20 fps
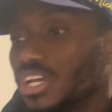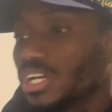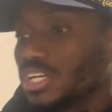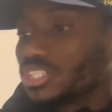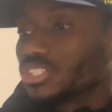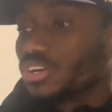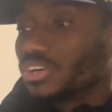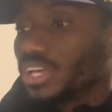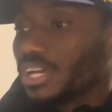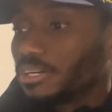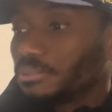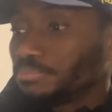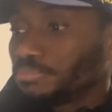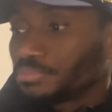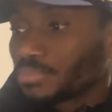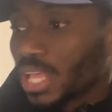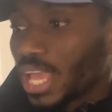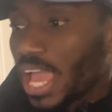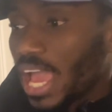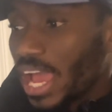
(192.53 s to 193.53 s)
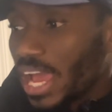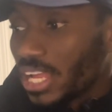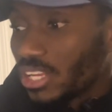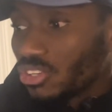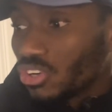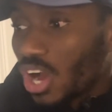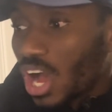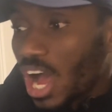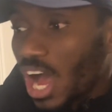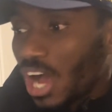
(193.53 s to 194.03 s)
So yeah, and you
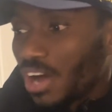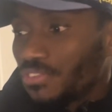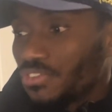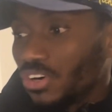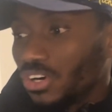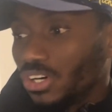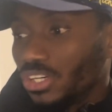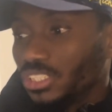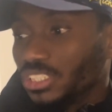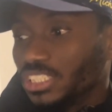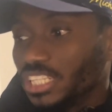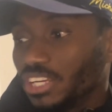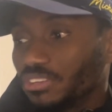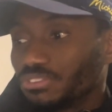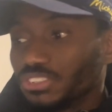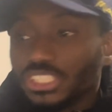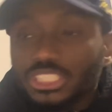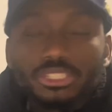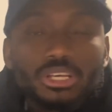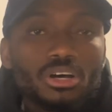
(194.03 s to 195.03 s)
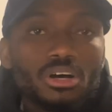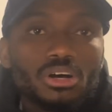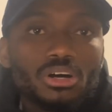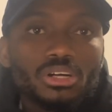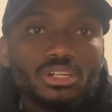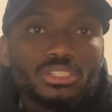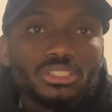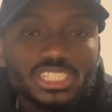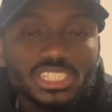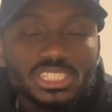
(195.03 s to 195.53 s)
have Dumfries.
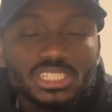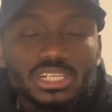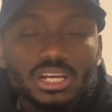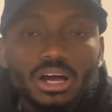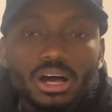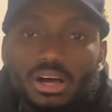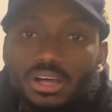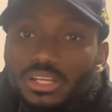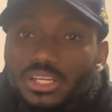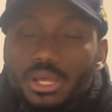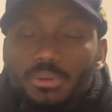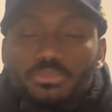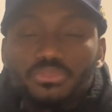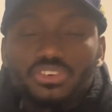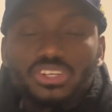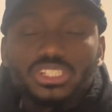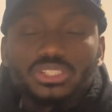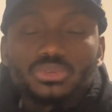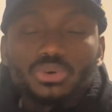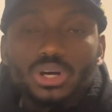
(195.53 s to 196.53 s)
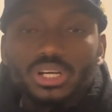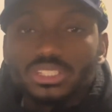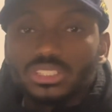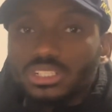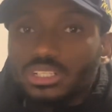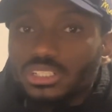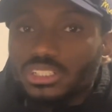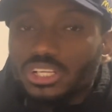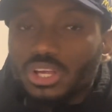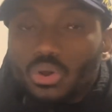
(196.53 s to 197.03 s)
Dumfries was
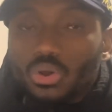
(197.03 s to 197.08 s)
the